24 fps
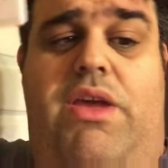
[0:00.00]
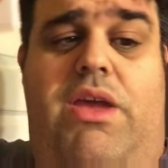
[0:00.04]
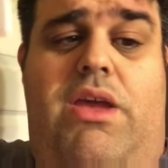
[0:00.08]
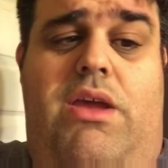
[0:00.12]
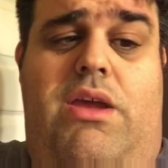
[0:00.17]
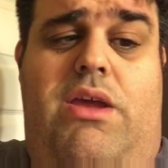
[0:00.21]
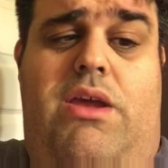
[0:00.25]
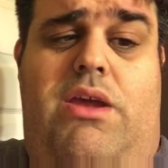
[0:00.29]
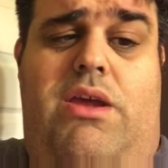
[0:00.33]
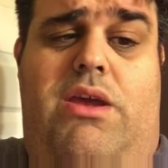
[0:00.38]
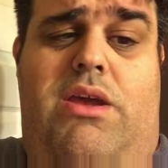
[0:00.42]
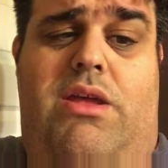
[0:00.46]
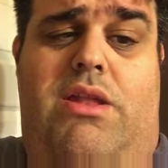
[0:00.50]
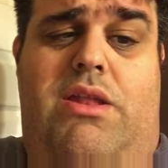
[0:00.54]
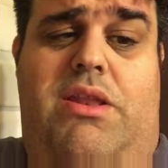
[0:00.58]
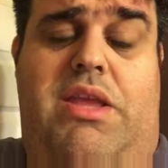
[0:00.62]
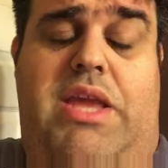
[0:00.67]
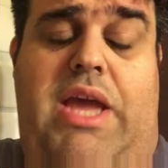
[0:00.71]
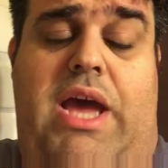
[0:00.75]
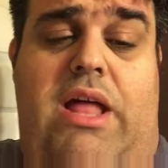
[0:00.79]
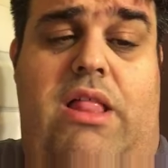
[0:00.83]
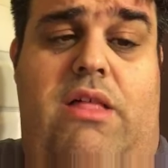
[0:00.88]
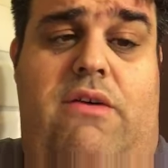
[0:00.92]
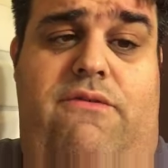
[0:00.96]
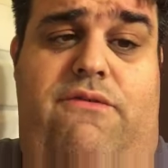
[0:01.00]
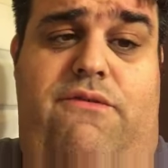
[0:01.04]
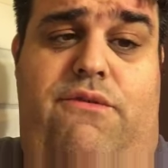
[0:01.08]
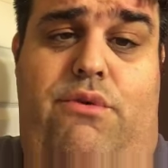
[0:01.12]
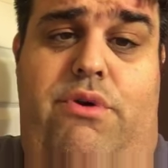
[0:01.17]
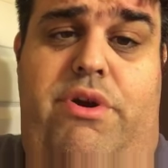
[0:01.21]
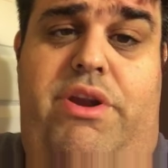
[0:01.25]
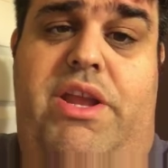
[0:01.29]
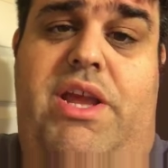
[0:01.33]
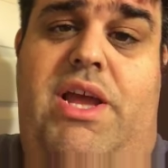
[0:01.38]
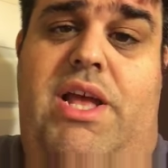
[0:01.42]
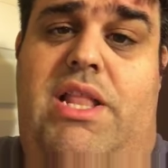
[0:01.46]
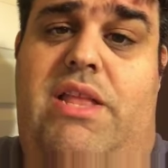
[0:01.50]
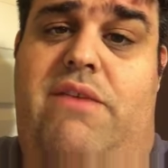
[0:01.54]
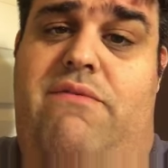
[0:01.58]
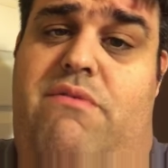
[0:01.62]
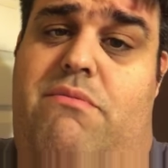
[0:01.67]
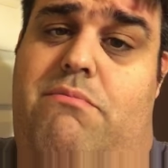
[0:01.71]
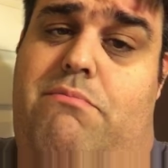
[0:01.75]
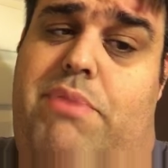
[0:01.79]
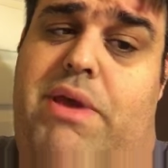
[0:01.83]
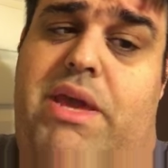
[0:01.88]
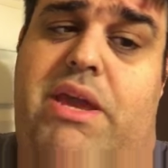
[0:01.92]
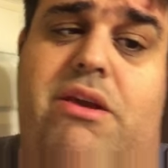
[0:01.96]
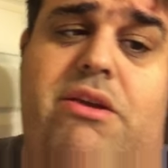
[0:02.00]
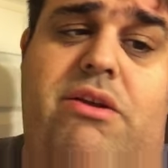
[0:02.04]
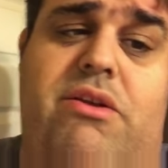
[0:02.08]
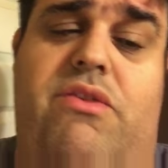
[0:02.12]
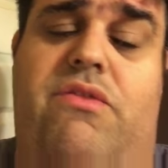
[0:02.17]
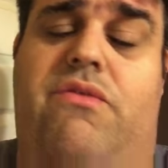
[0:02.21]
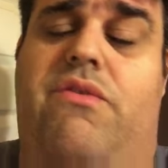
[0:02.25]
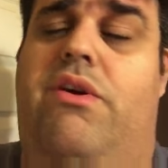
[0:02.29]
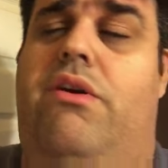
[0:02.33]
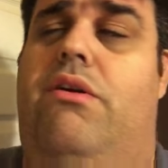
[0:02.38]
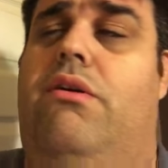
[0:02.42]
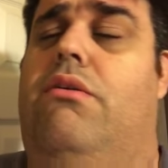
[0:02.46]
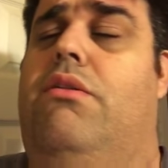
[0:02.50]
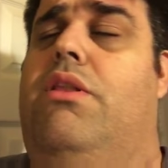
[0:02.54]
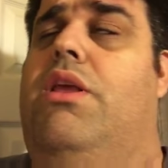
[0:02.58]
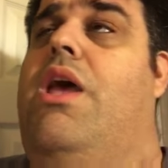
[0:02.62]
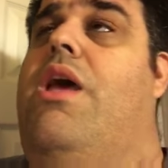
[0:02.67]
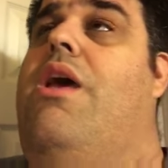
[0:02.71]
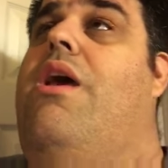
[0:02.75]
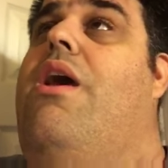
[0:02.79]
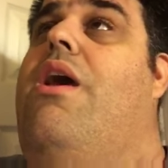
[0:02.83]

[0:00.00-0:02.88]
in California. I live in Bakersfield.